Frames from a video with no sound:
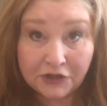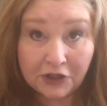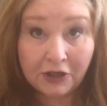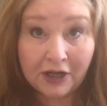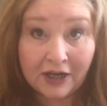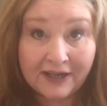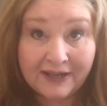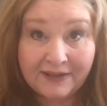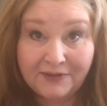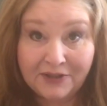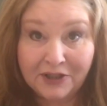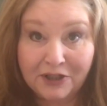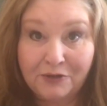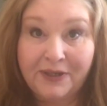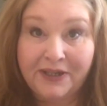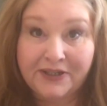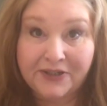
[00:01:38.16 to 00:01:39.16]
Sure, I'll give you
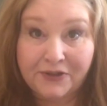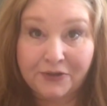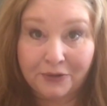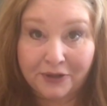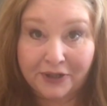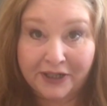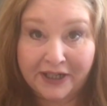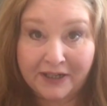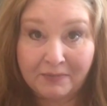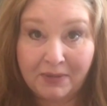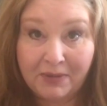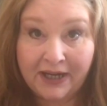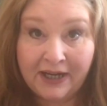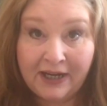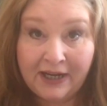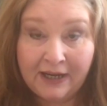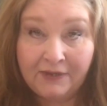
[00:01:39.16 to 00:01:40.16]
the quick story,
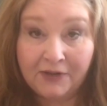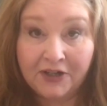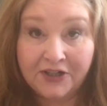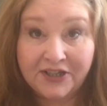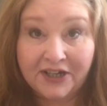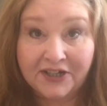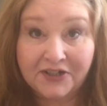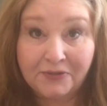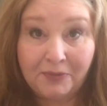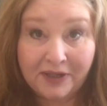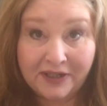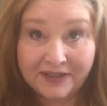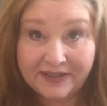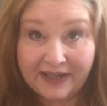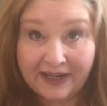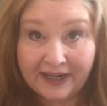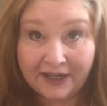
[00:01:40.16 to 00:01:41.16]
but first I just want
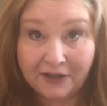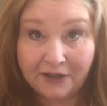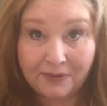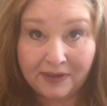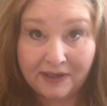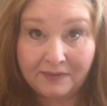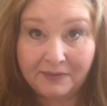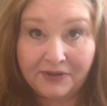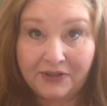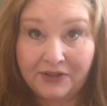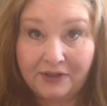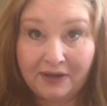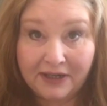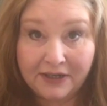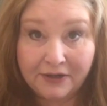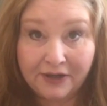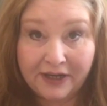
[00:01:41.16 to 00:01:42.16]
to say I agree with
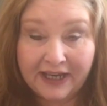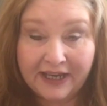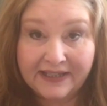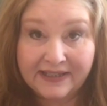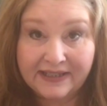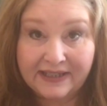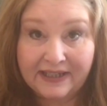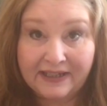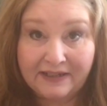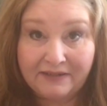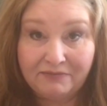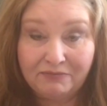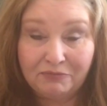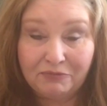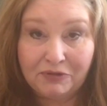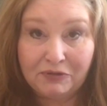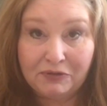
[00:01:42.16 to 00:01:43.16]
you. Edgar Cayce,
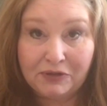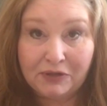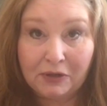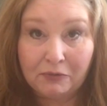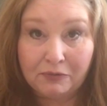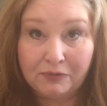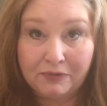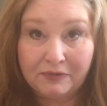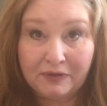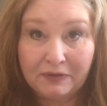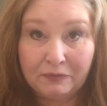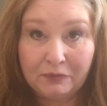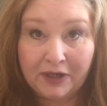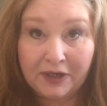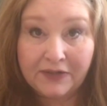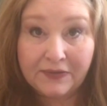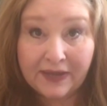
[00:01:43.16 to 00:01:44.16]

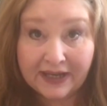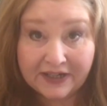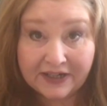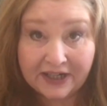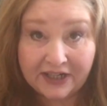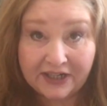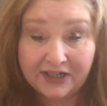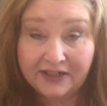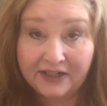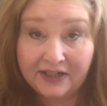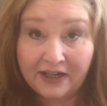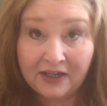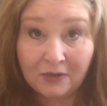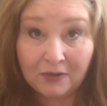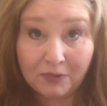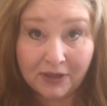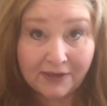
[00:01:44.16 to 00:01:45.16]
what a legend,
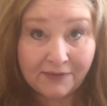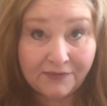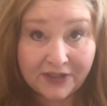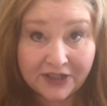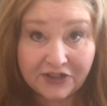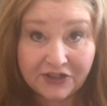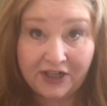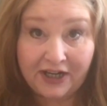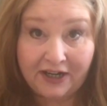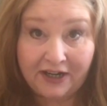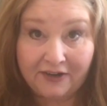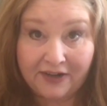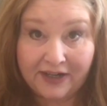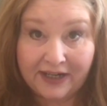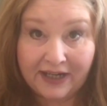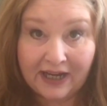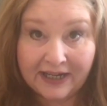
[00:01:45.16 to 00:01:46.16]
what a
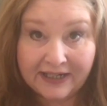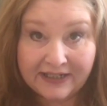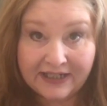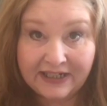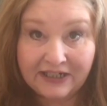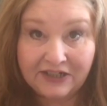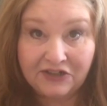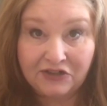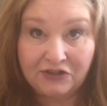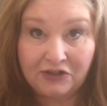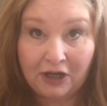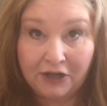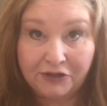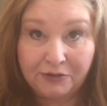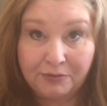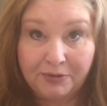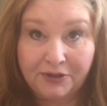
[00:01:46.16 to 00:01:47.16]
visionary. I teach
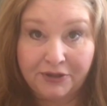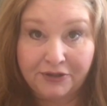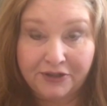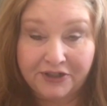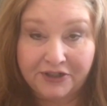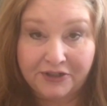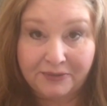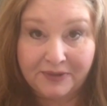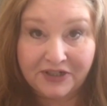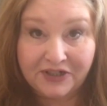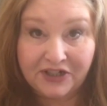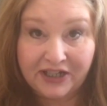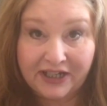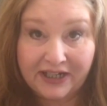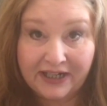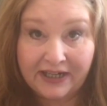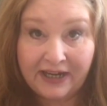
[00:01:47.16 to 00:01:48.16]
entrepreneur
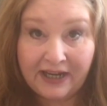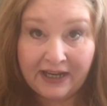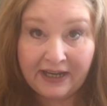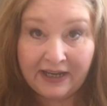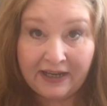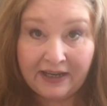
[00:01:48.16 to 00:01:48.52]
intuition, and